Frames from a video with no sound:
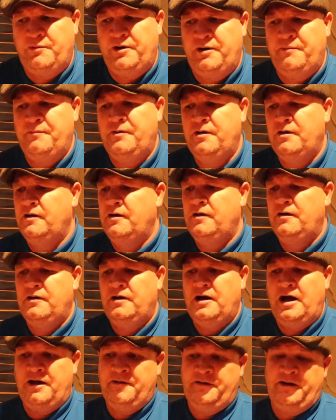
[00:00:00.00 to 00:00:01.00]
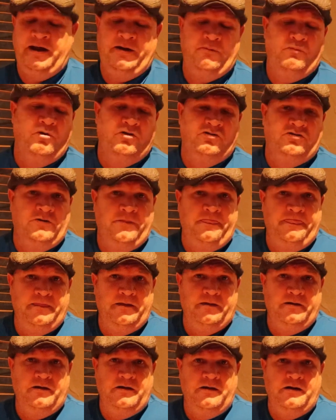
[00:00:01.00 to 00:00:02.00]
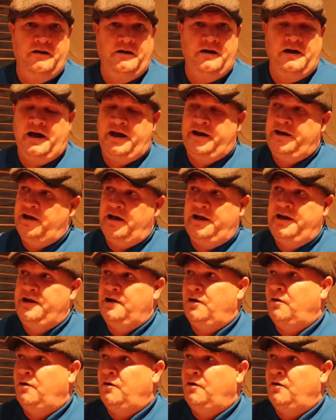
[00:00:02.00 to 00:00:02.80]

win, and it wasn't. And, you